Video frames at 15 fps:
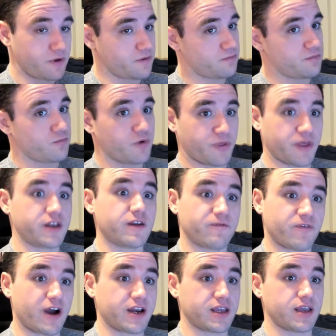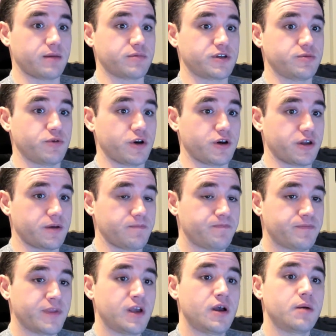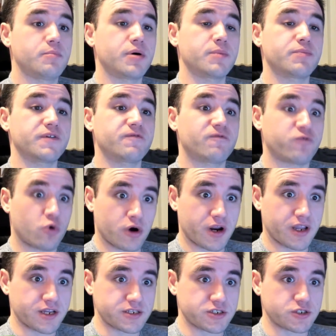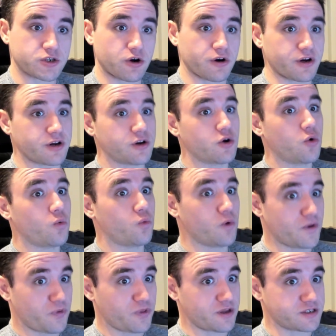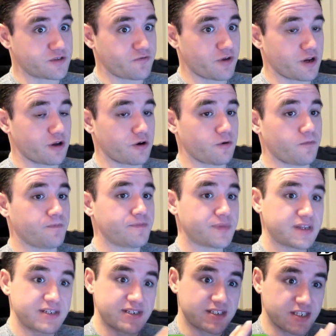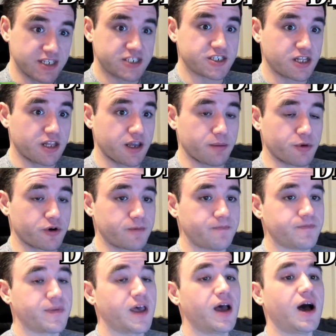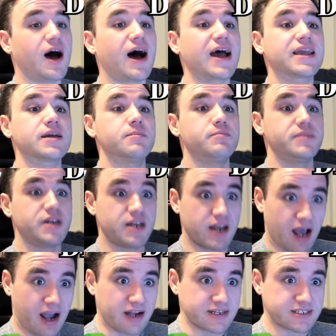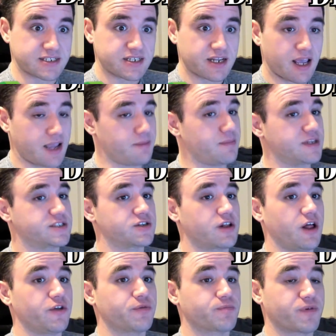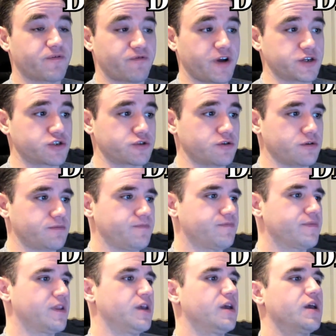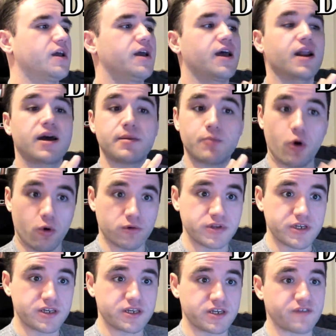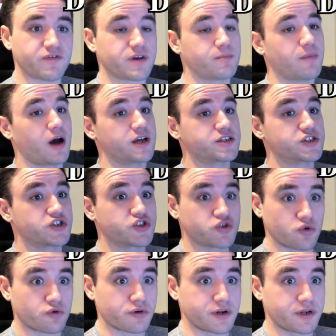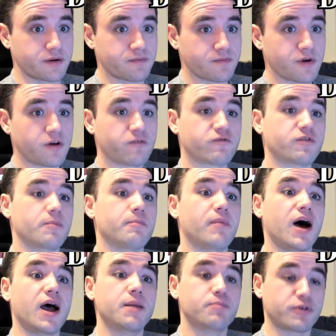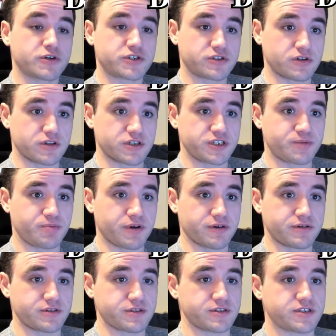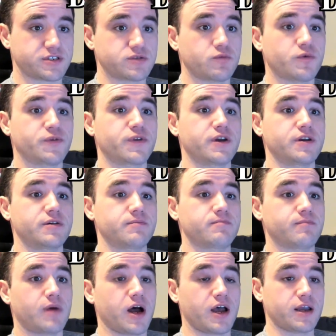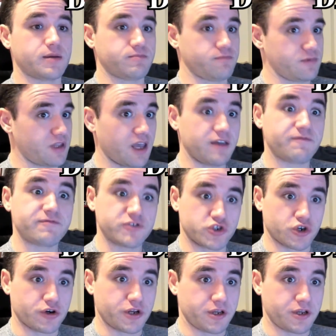within the fighting game community. But before I get started with this video, disclaimer, I am not a mental health professional, and I'm only giving my story from my personal experience within my life journey.